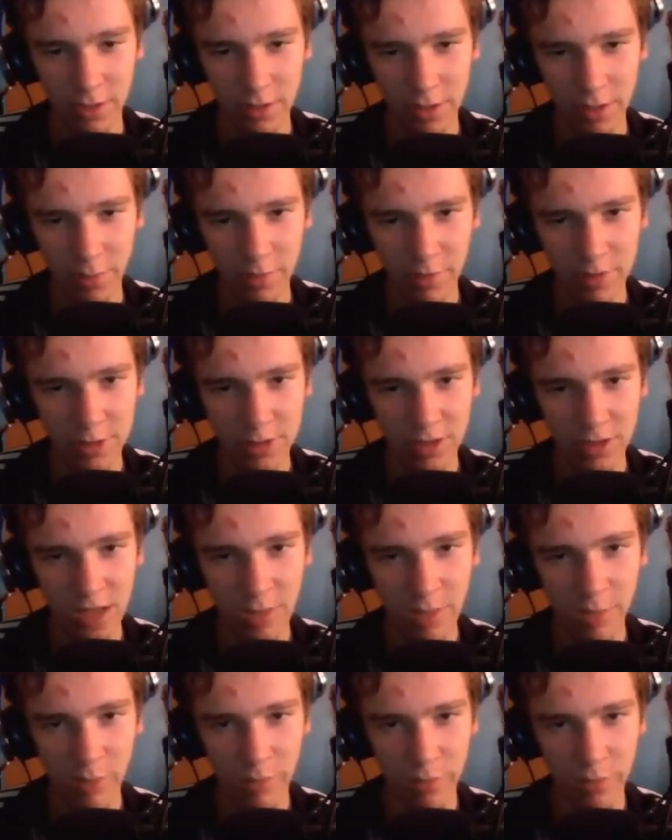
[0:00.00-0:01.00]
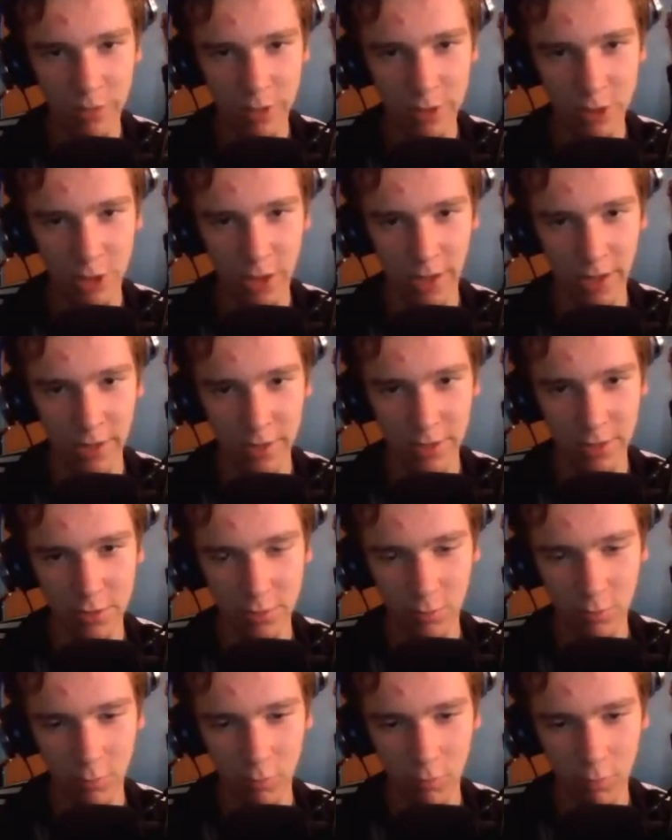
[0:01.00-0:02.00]
Let me slap you with this
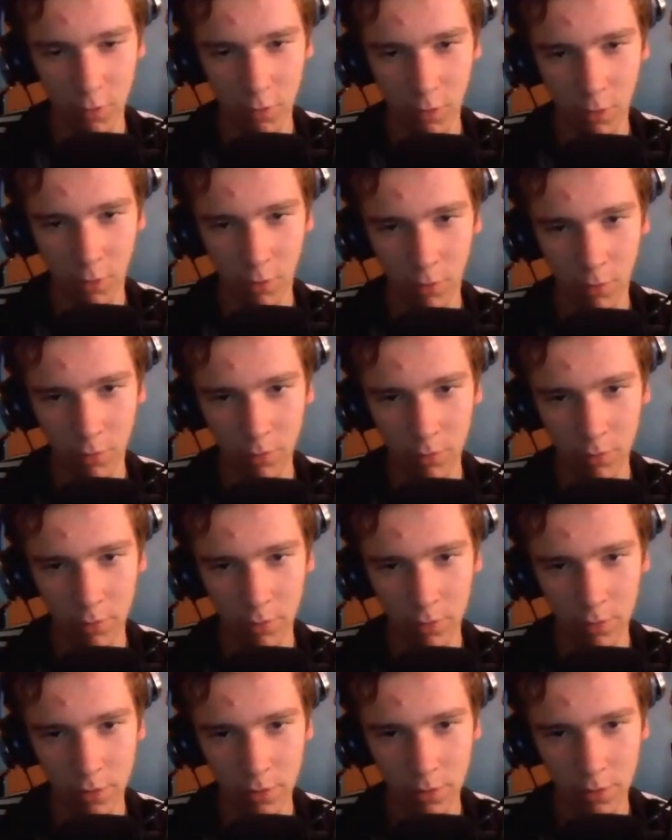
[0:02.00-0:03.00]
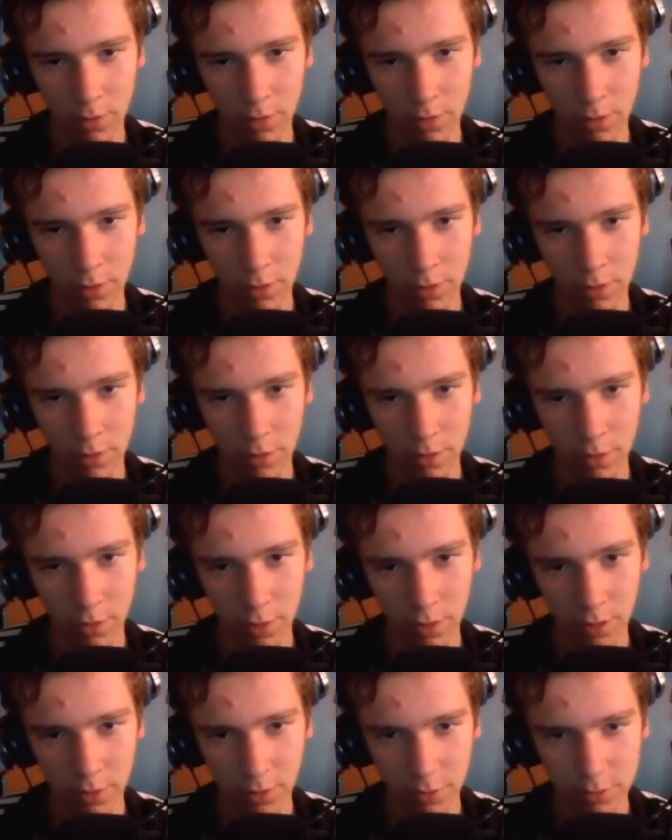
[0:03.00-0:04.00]
chains... Whoa.
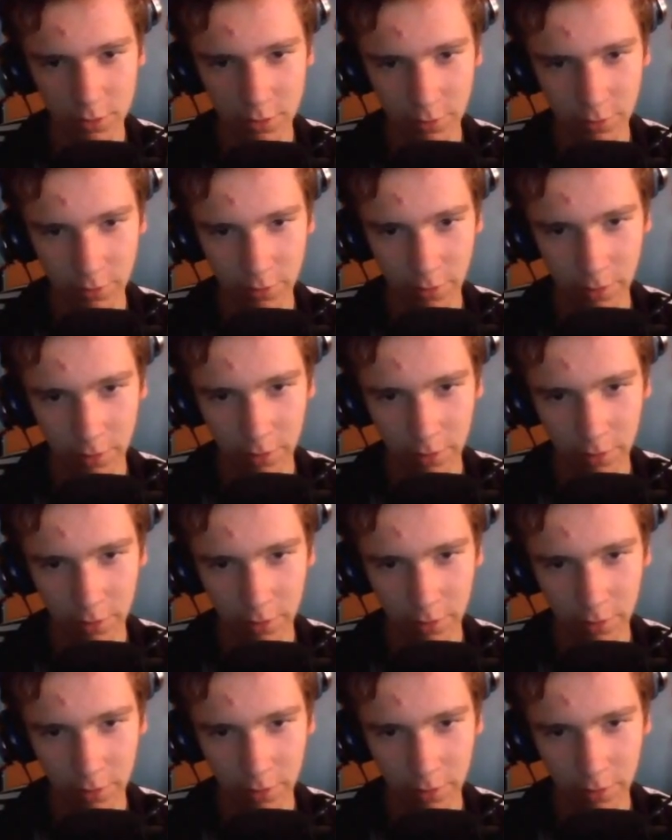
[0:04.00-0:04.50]
That looks good